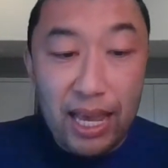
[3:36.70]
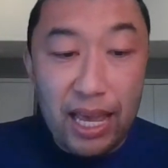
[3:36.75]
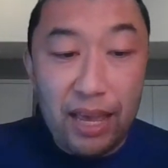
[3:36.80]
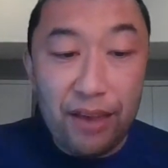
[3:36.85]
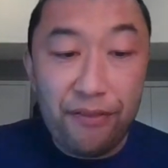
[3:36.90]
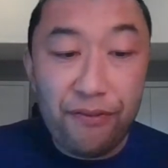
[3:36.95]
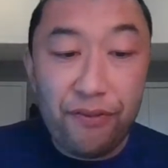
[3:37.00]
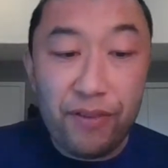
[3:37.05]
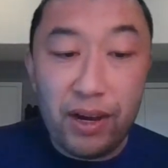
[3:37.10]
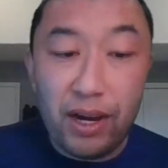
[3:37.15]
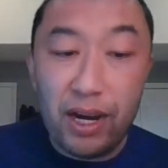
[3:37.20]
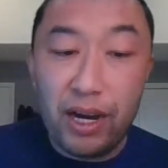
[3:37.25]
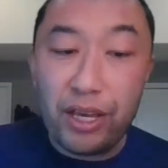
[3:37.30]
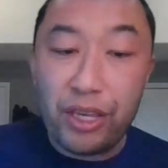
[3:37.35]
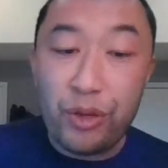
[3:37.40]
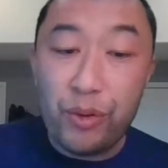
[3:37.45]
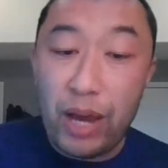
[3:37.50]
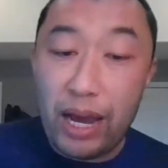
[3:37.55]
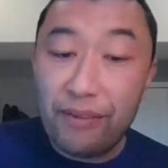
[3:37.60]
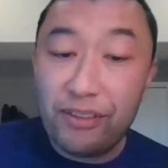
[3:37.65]
If uh,
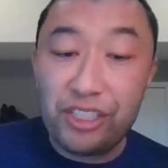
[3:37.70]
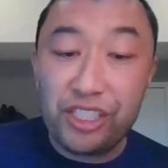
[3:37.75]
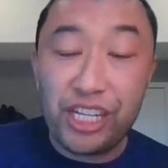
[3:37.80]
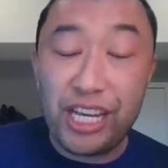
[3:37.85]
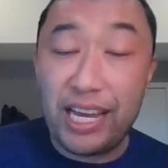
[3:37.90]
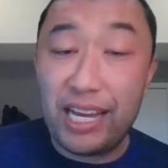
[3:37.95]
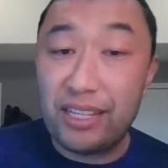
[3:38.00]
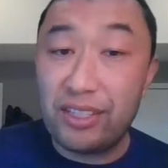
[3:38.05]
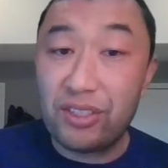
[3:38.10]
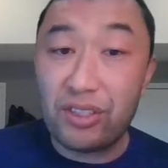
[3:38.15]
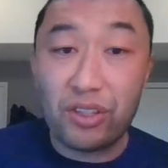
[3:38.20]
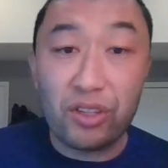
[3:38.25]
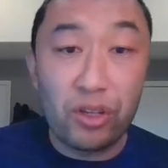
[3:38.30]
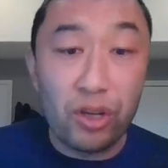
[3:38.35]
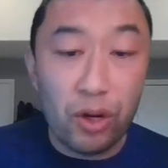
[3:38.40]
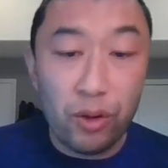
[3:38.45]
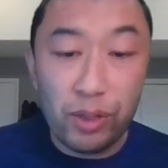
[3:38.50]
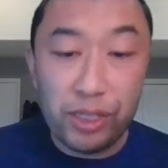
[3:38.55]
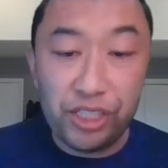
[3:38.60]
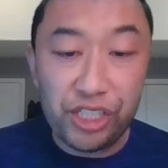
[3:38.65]
you have a chance,
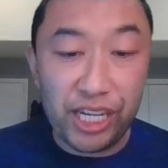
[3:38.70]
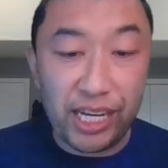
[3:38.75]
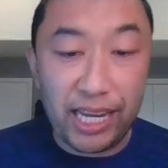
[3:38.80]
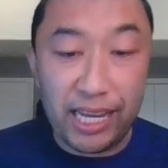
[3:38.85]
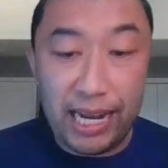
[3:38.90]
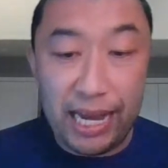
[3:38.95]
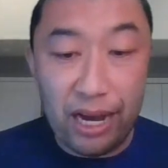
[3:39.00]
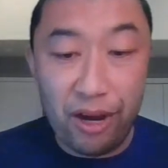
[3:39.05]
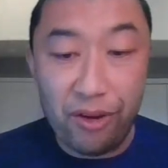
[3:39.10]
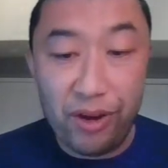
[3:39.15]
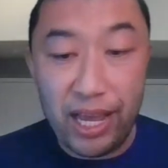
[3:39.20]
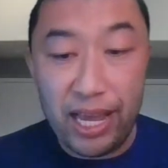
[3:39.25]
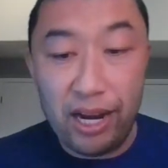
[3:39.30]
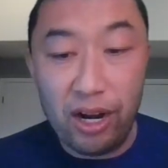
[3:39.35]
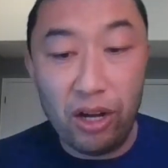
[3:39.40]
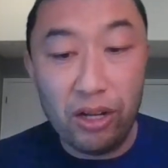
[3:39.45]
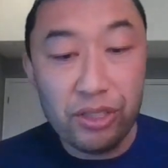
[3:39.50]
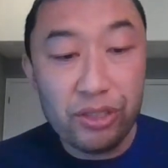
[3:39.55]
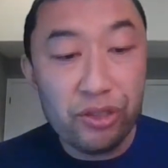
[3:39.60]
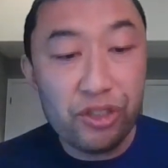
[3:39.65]
go and check it out. And
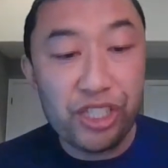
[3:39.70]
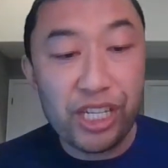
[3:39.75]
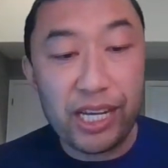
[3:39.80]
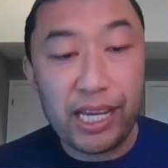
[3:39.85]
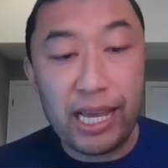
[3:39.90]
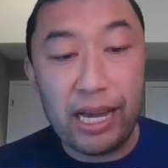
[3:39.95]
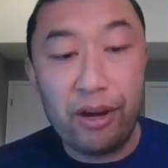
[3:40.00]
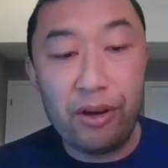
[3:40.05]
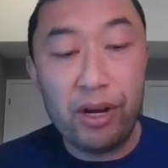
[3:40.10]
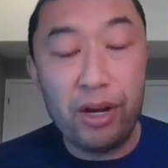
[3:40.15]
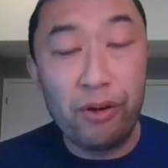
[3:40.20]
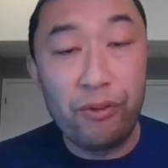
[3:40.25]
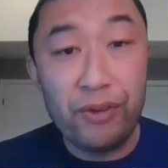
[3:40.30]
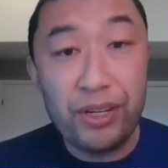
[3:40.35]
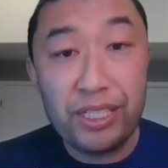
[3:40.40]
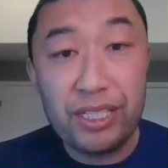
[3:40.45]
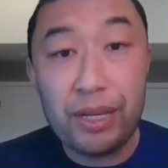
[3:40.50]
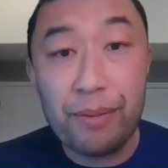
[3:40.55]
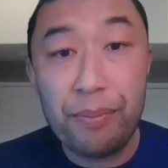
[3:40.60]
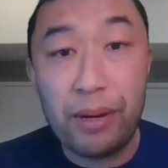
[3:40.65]
also check out a
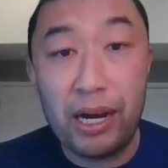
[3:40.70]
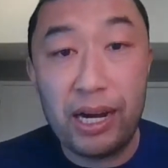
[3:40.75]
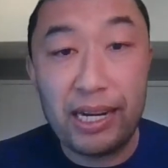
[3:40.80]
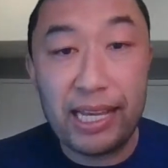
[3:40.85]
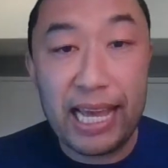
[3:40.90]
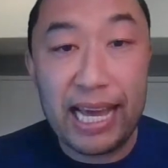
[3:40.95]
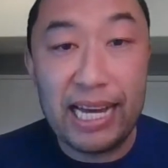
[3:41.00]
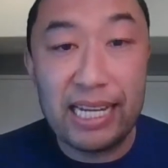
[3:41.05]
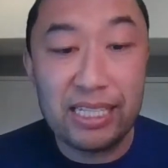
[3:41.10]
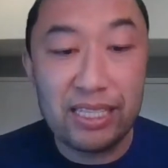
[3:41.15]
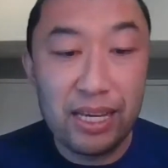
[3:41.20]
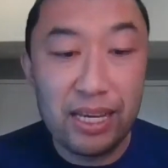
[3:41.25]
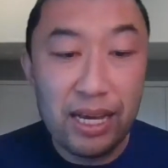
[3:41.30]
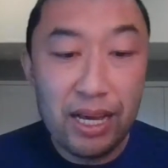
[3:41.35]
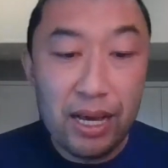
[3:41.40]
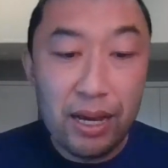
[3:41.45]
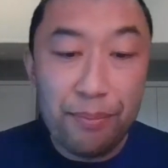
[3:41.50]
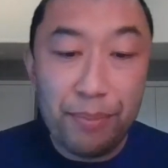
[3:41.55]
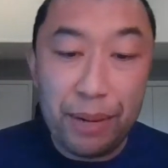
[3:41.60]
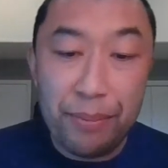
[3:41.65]
recent podcast
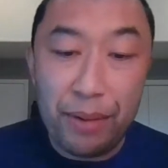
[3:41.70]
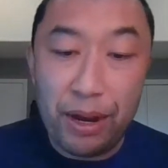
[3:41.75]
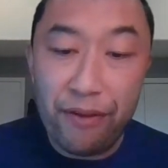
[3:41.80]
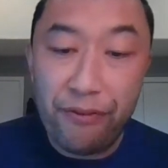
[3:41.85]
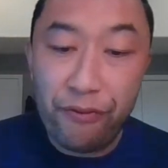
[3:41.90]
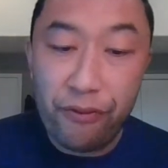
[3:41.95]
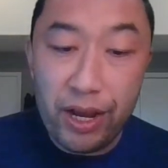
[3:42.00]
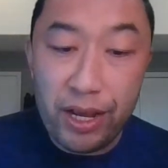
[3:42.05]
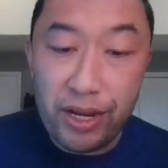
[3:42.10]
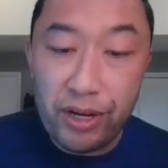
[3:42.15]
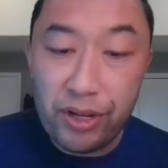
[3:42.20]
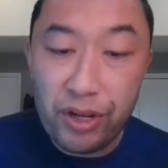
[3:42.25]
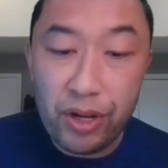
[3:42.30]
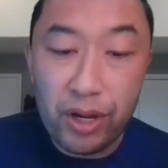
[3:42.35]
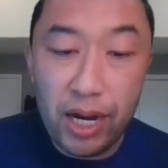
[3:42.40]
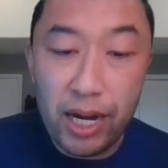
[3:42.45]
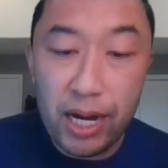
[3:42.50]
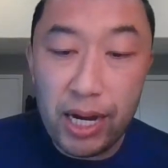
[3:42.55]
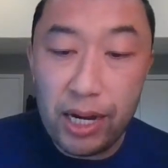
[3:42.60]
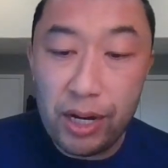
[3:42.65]
by my friend
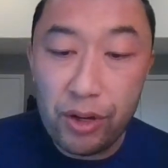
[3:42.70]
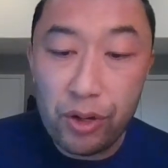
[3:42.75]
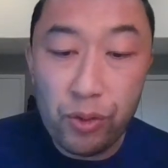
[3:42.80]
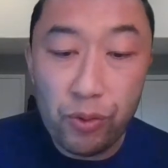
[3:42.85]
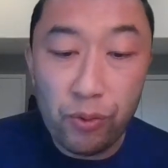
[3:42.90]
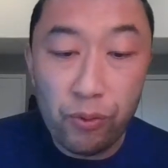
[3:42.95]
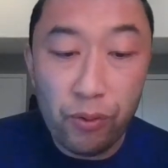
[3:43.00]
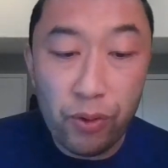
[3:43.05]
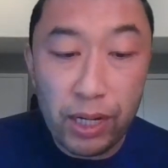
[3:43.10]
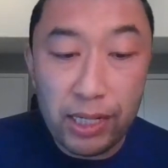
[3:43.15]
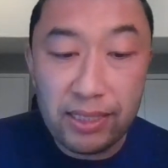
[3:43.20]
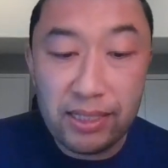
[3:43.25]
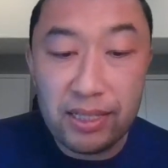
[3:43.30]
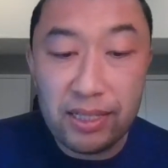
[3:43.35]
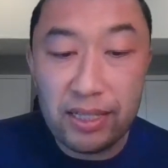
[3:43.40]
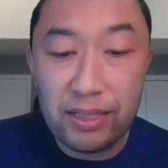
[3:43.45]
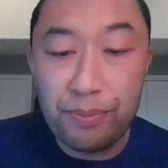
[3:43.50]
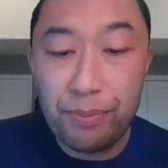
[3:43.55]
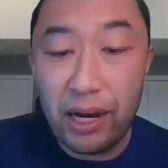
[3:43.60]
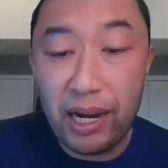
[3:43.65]
uh, who runs
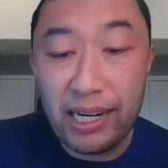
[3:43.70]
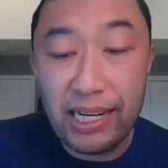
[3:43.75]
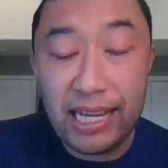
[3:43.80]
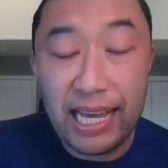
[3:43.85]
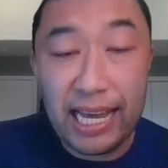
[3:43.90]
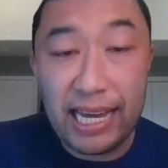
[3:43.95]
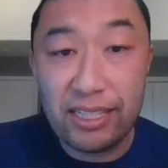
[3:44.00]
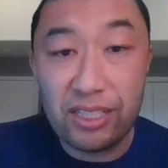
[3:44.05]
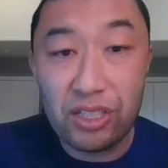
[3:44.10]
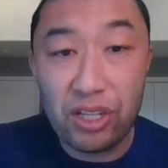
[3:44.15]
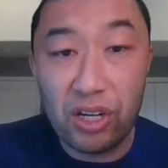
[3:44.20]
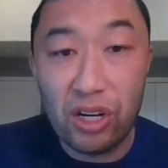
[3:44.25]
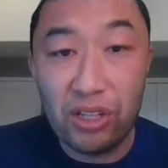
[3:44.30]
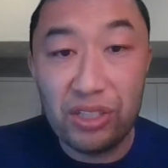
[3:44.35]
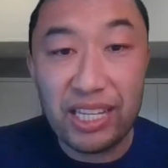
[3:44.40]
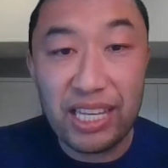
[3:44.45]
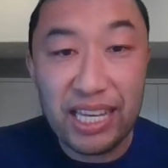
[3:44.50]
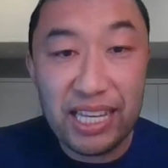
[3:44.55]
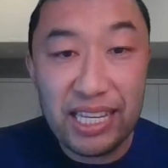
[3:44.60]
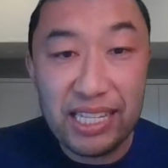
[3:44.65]
this podcast
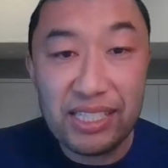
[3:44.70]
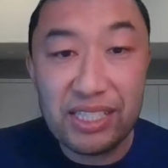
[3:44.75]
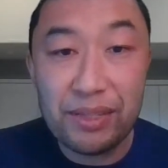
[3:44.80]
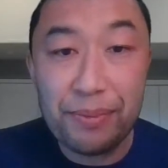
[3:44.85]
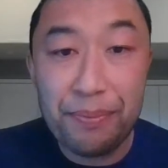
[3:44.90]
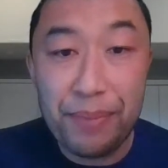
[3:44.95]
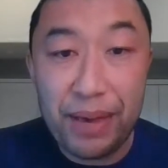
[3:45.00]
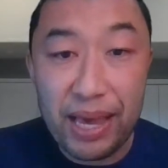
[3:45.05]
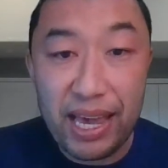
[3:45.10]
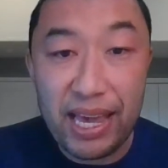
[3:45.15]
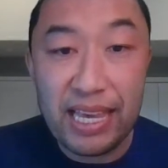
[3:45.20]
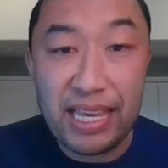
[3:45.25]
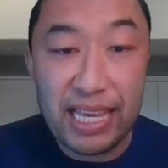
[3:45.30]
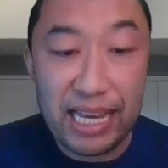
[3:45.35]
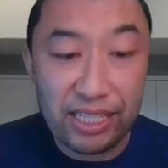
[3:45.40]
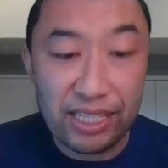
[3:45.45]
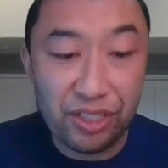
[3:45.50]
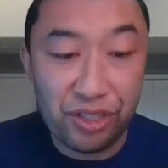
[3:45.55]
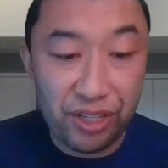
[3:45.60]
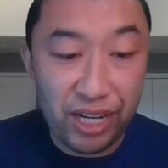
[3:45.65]
called East Bay
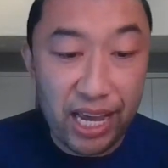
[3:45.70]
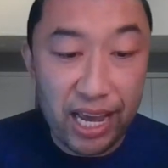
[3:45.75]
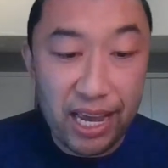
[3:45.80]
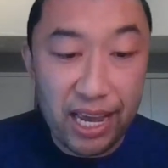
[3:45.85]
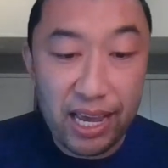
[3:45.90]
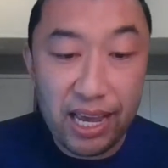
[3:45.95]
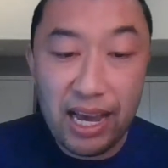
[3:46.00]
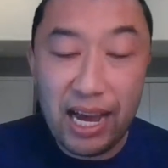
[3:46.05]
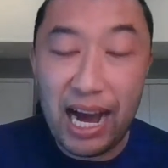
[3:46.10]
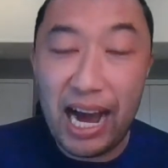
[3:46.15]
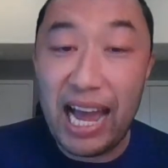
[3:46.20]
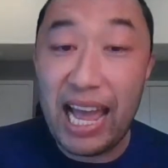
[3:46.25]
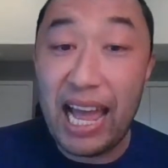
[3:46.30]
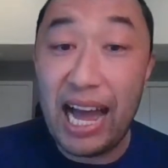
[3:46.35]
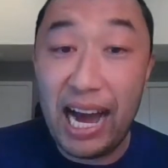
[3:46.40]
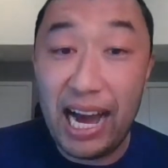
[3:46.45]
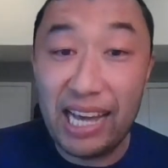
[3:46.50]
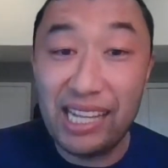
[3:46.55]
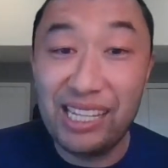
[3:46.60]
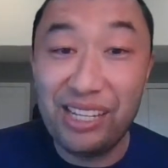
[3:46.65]
Yesterday. I
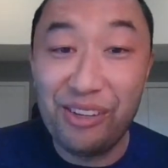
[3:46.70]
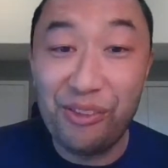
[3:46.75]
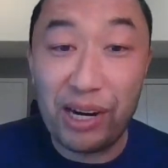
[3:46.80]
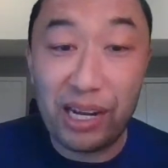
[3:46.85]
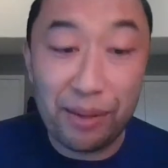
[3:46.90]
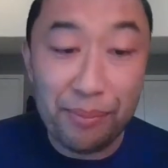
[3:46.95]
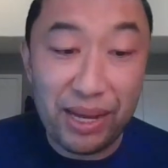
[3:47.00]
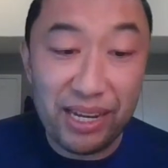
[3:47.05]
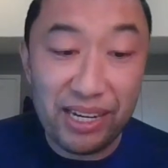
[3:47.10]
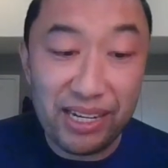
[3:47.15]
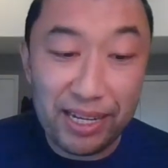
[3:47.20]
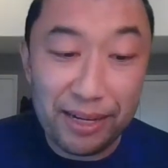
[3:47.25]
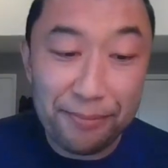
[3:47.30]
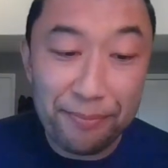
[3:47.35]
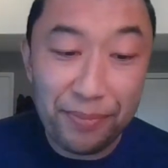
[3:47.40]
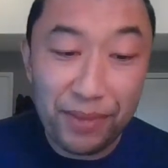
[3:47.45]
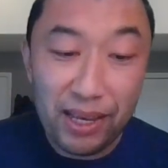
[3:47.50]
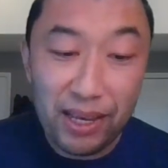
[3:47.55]
highly recommend it.